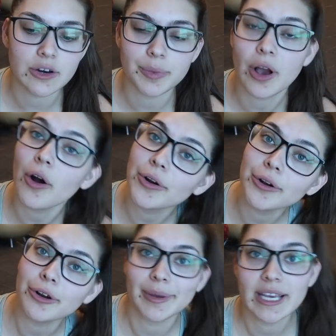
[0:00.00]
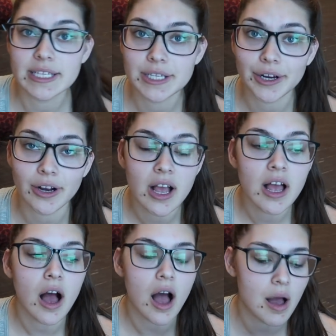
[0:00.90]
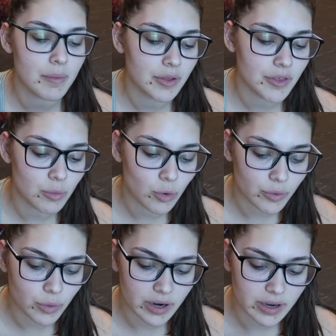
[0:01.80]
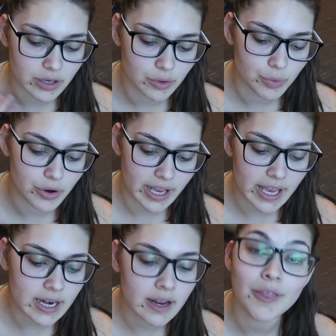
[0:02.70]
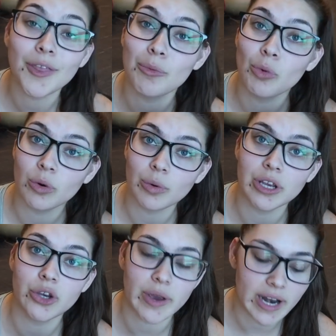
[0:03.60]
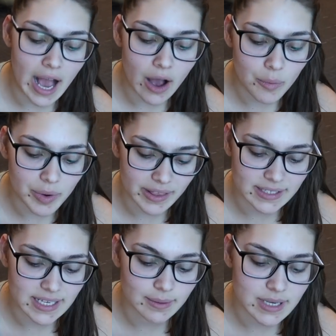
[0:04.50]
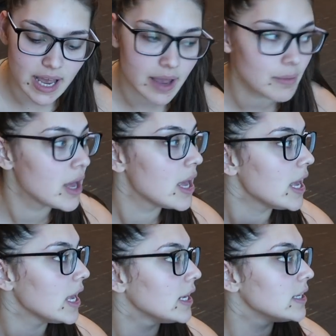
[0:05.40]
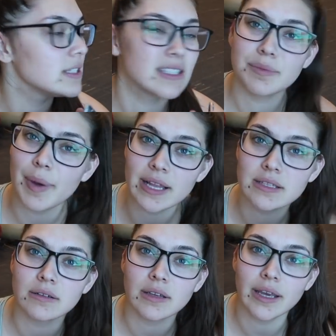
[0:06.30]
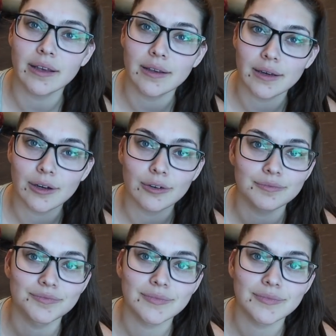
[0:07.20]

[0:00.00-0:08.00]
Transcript: it'll be harder, it'll be easier. The more work you put in, the more work you get out, but at the same time, it depends on like, you know,